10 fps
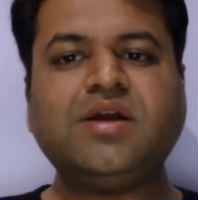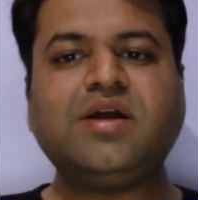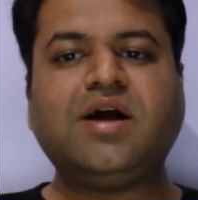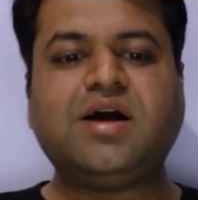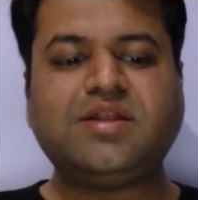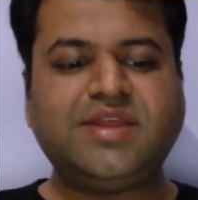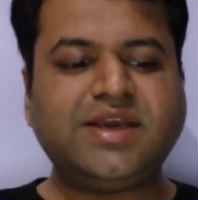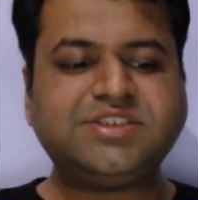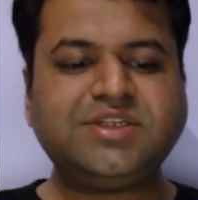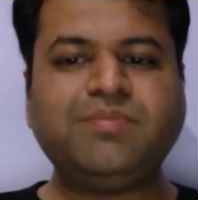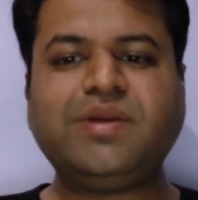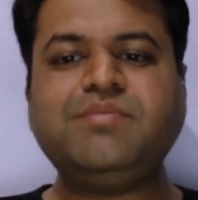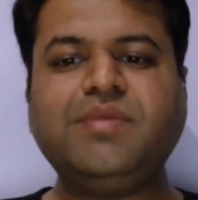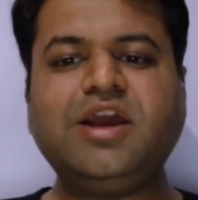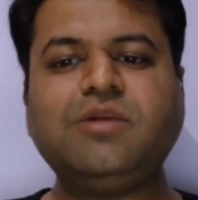uh, they can simply
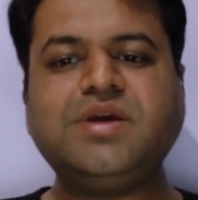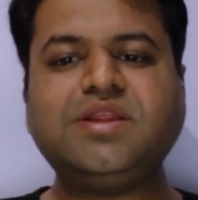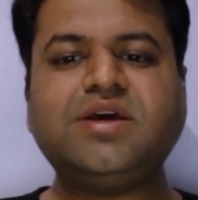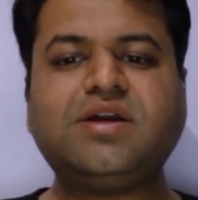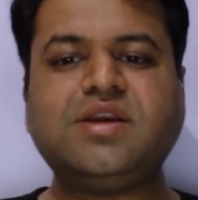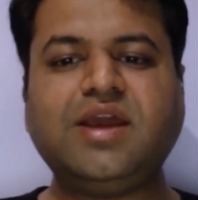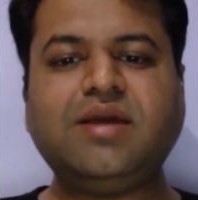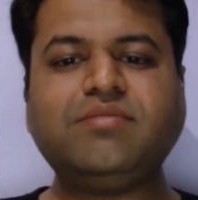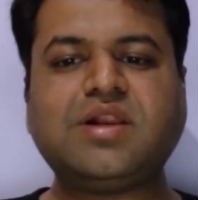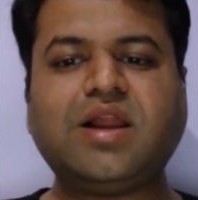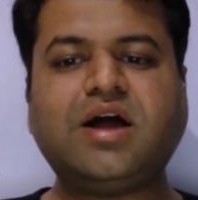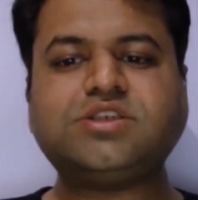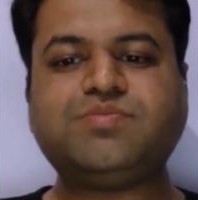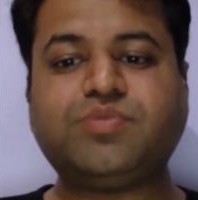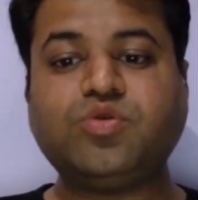mail me their name,
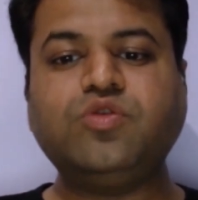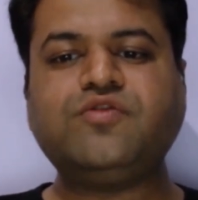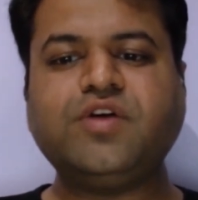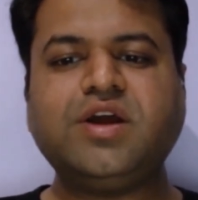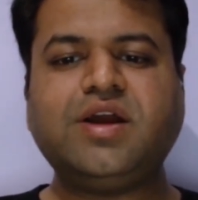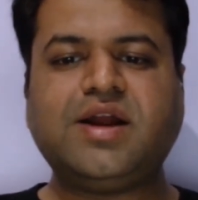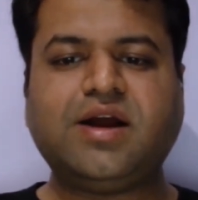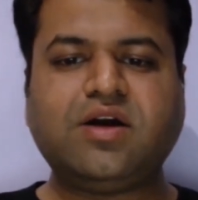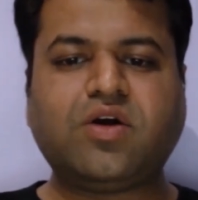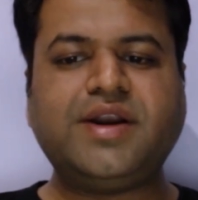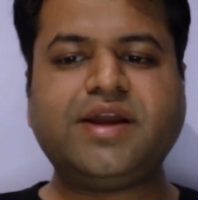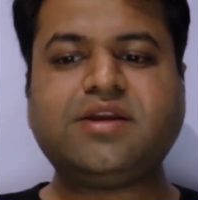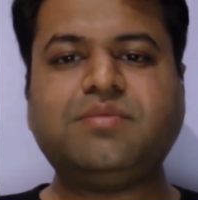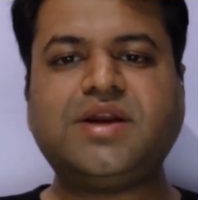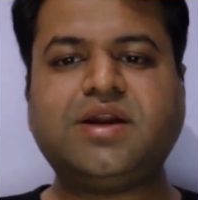class, proof, uh, contact
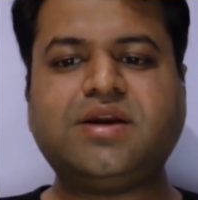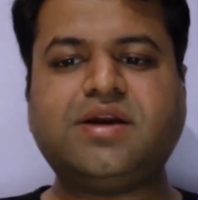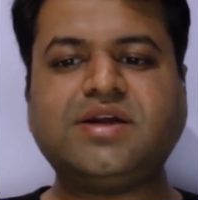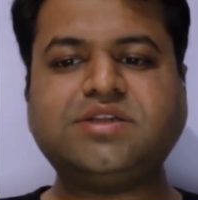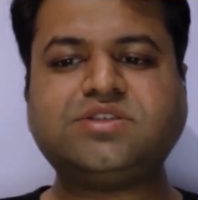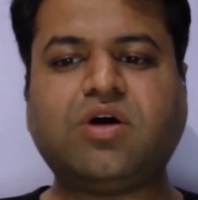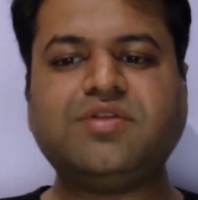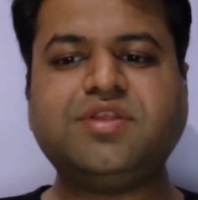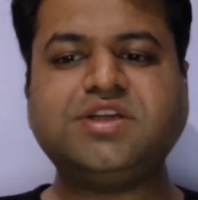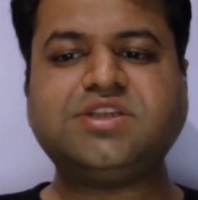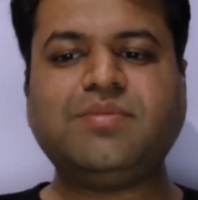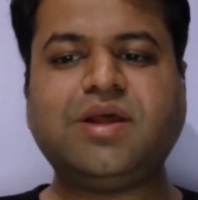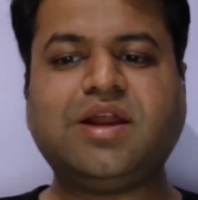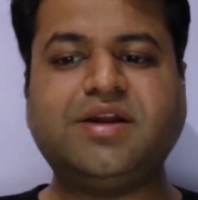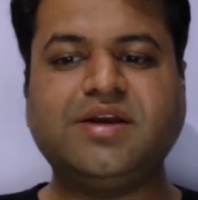number and address on this
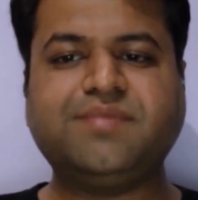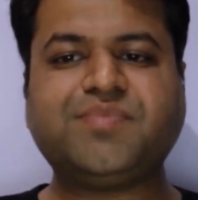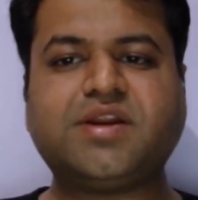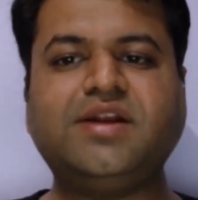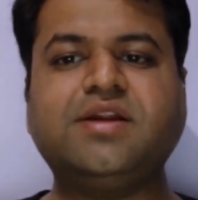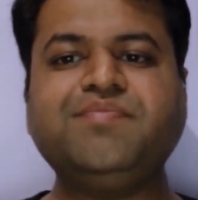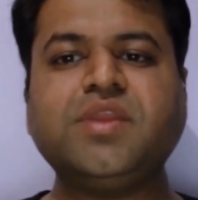email I D, right?